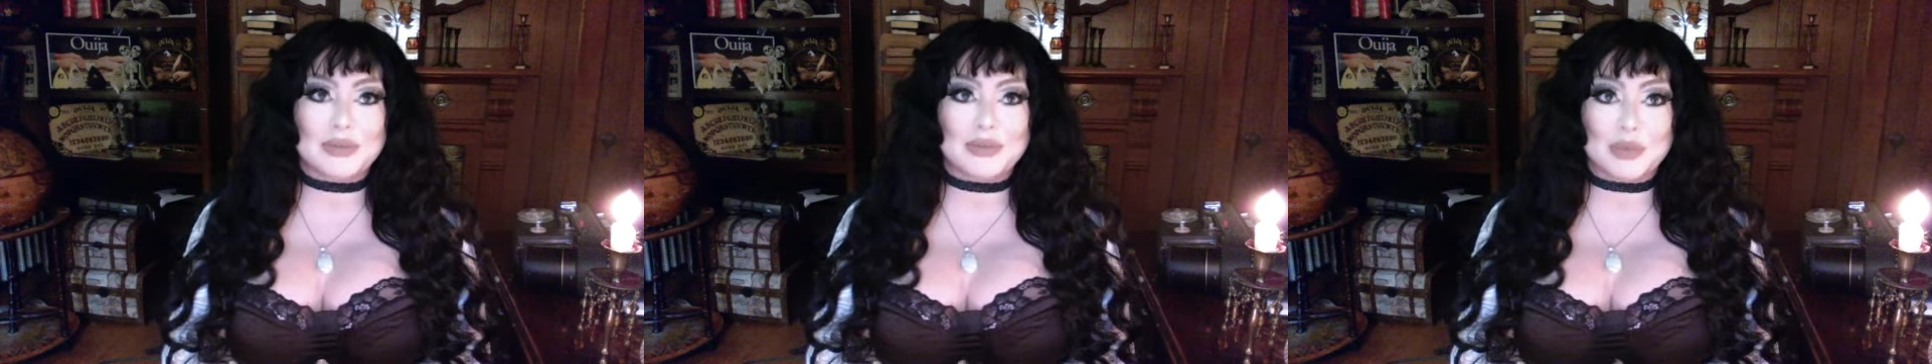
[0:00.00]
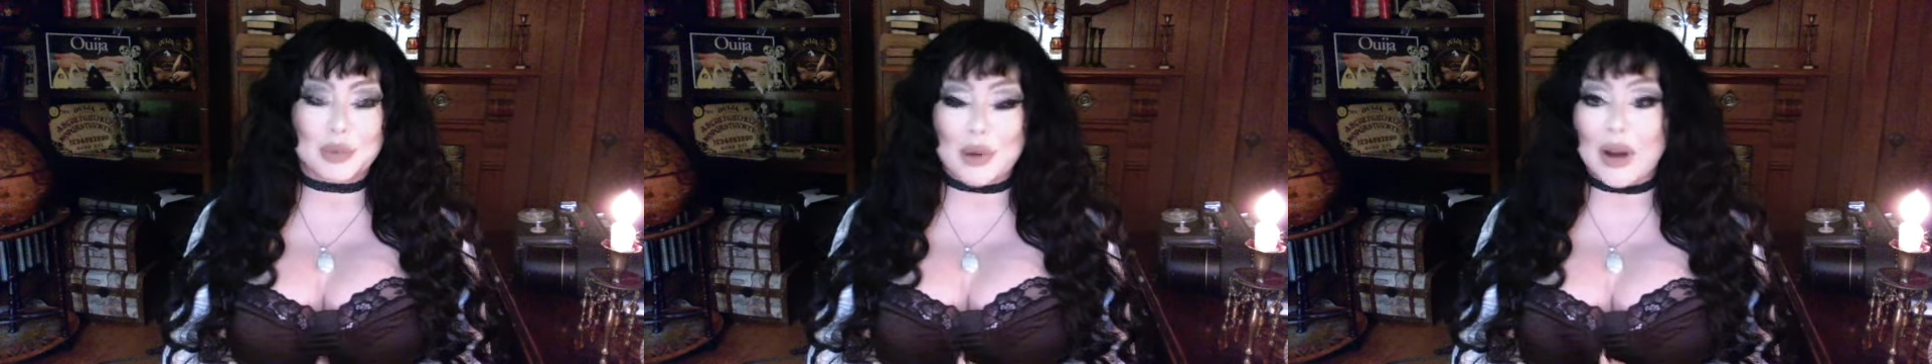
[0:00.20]

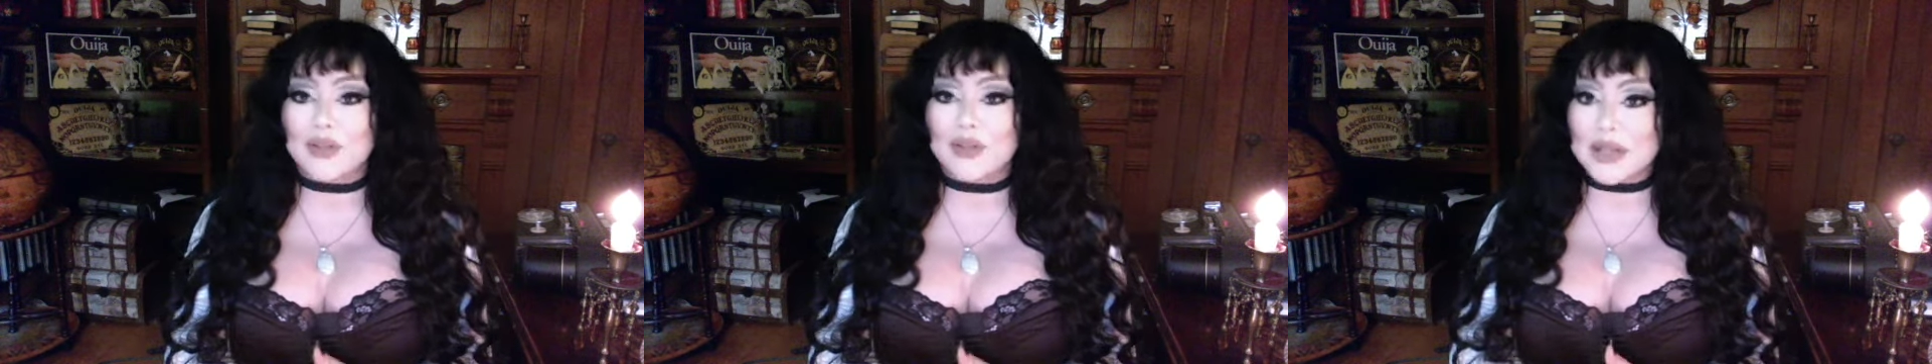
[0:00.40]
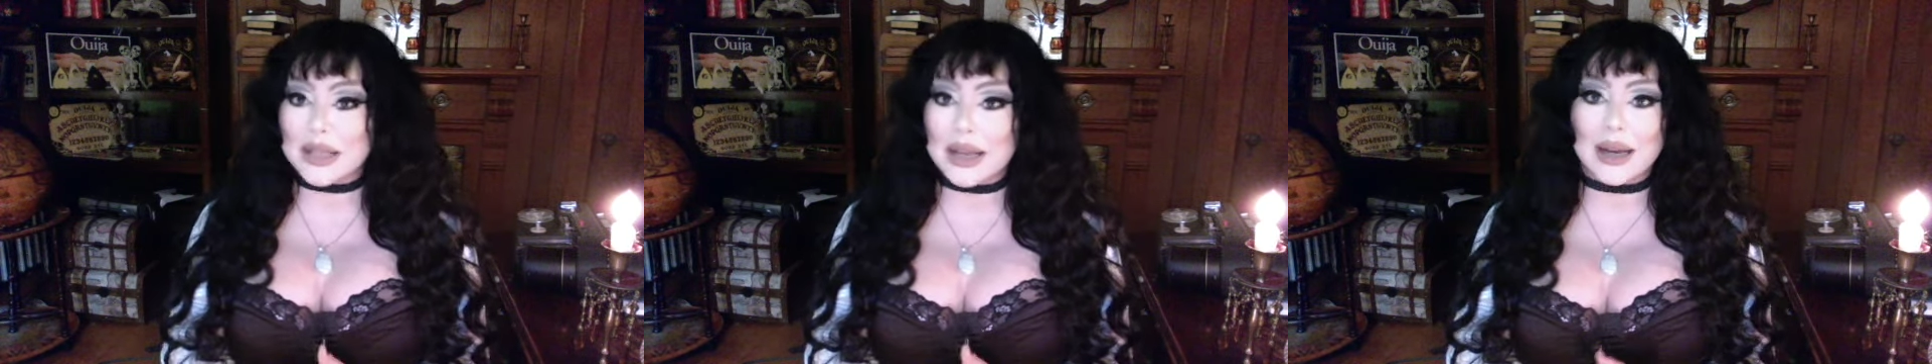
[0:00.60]
rough
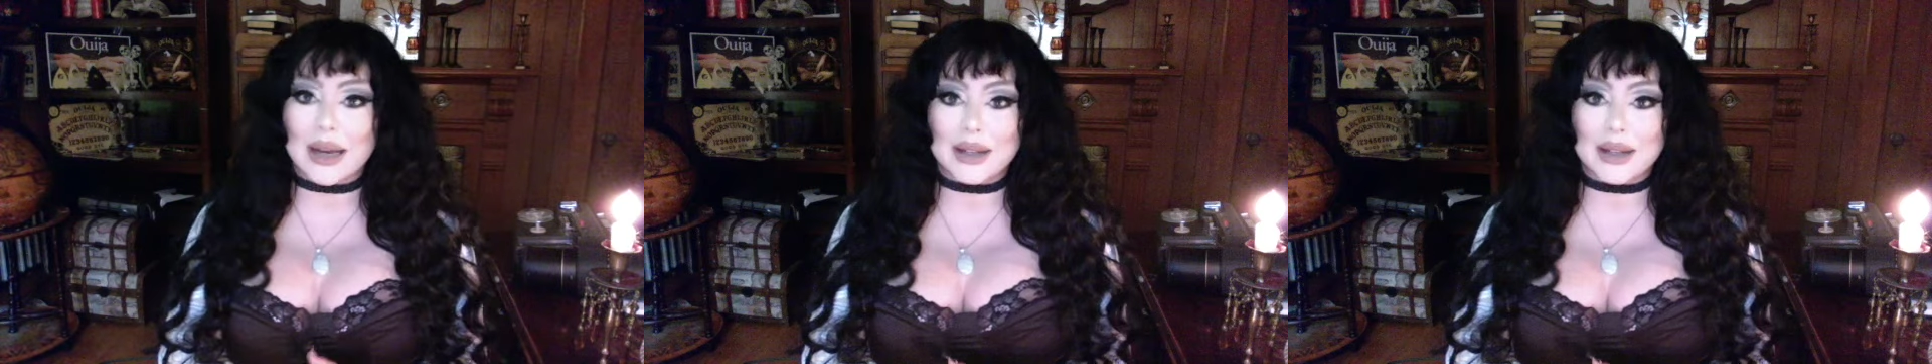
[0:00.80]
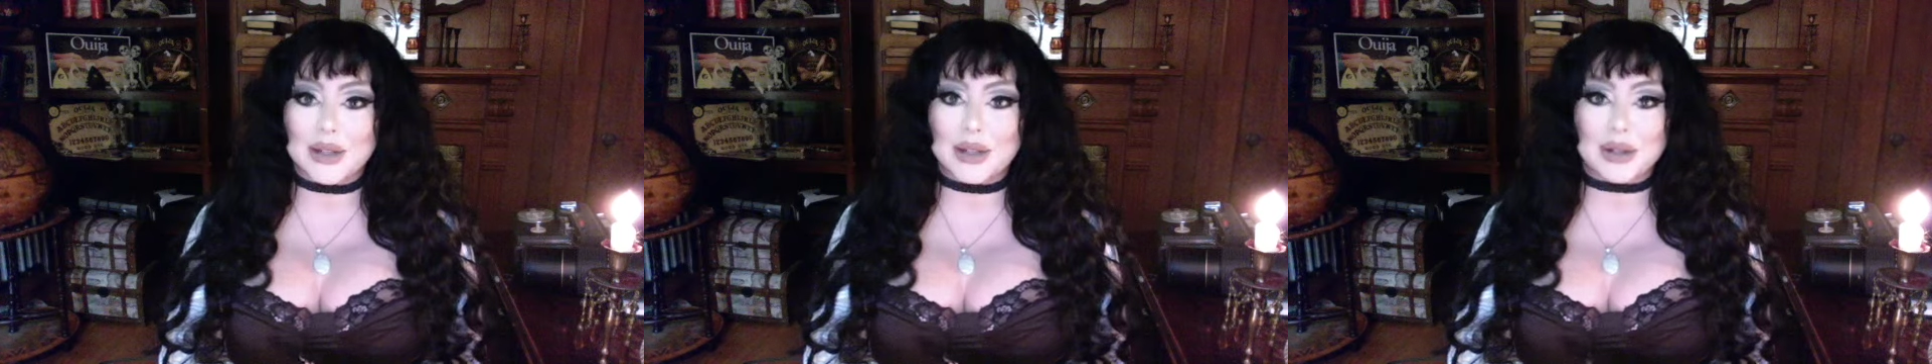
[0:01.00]

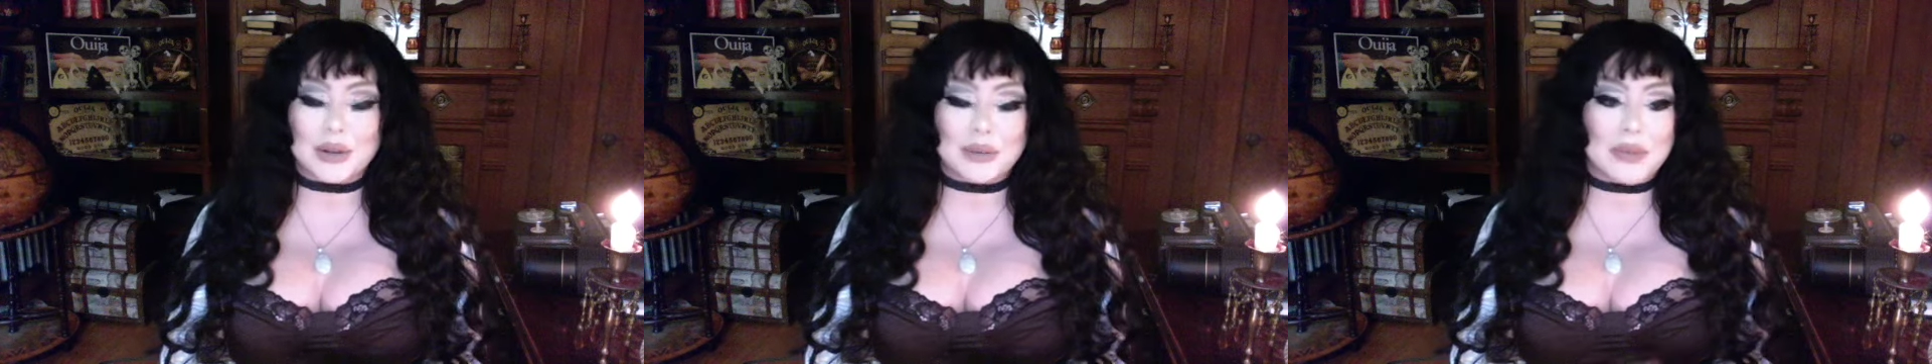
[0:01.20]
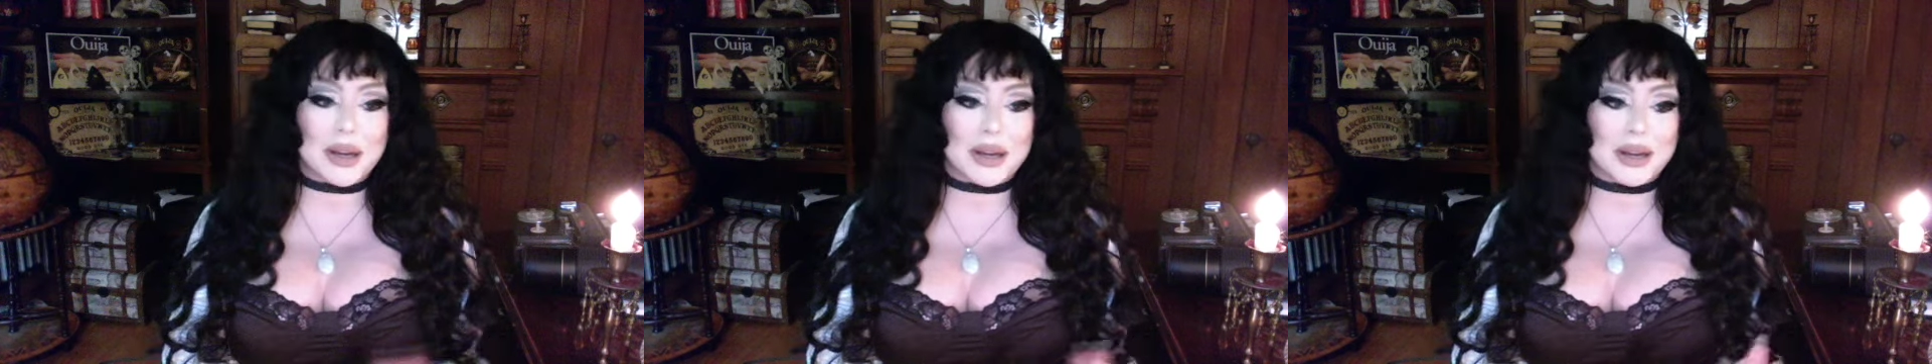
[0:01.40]
side to
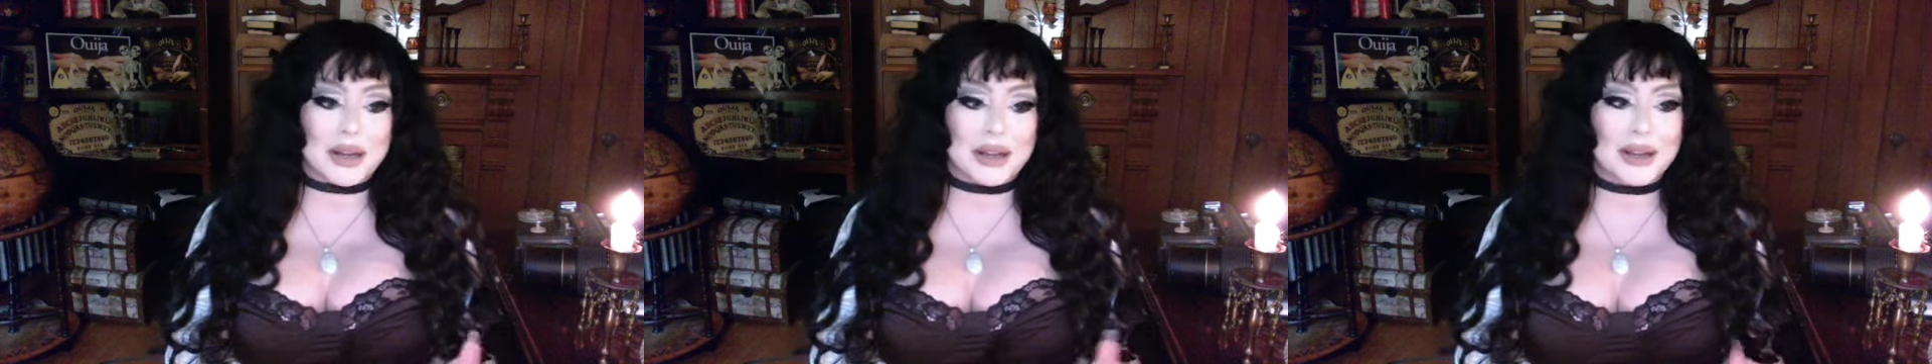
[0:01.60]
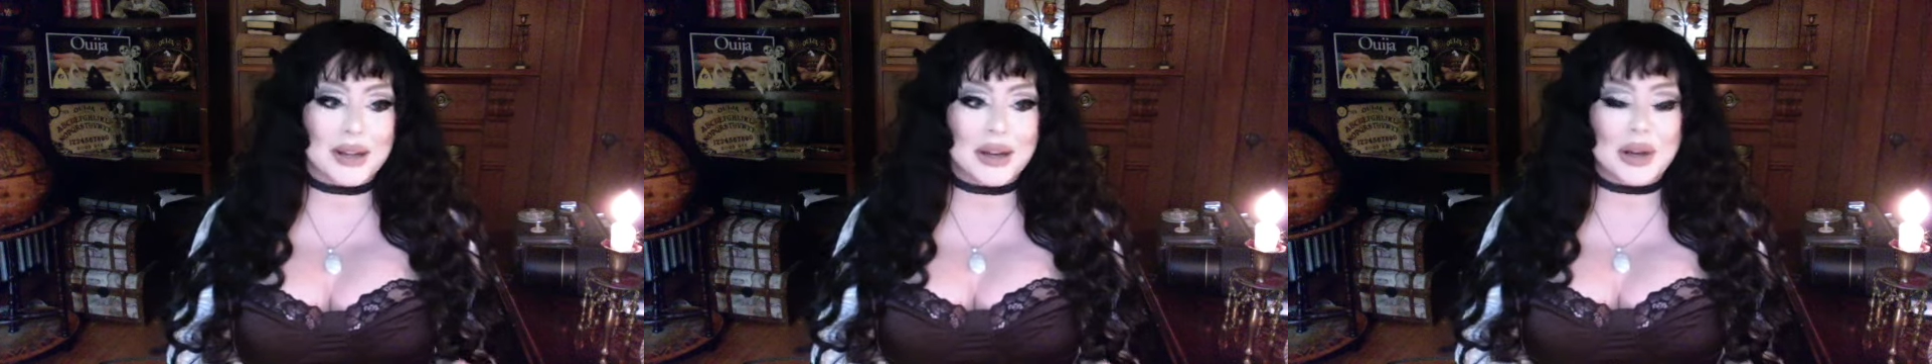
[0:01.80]
my